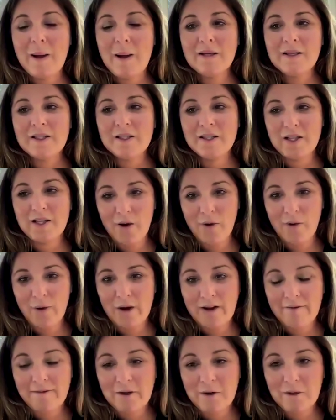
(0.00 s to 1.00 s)
So
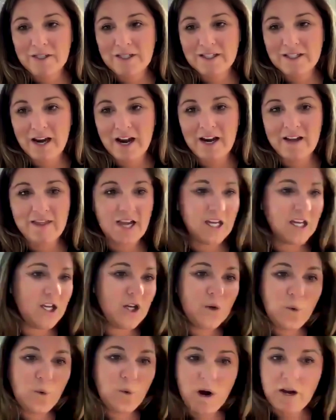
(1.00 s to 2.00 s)
if you decide that
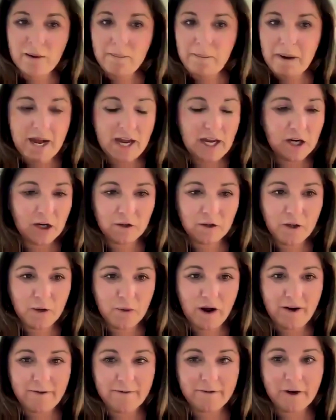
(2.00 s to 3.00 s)
you want to pay your
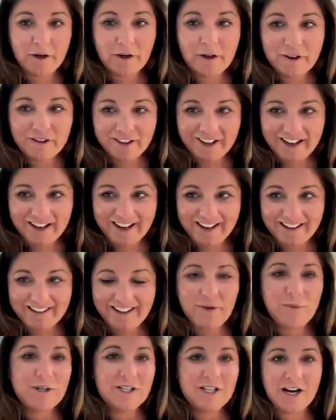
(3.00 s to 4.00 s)
loan off early,
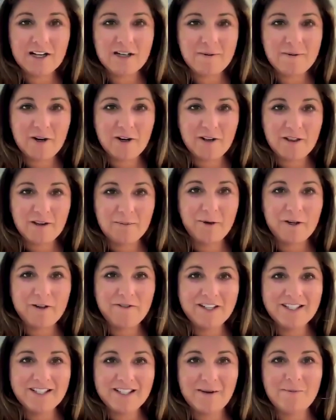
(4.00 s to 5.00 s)
like we talked about in the
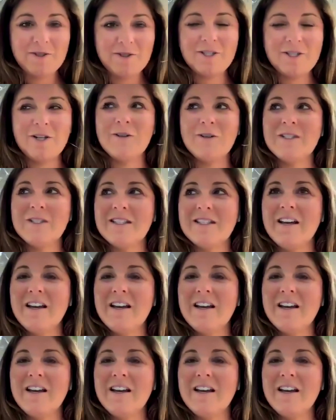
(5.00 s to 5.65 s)
previous episodes,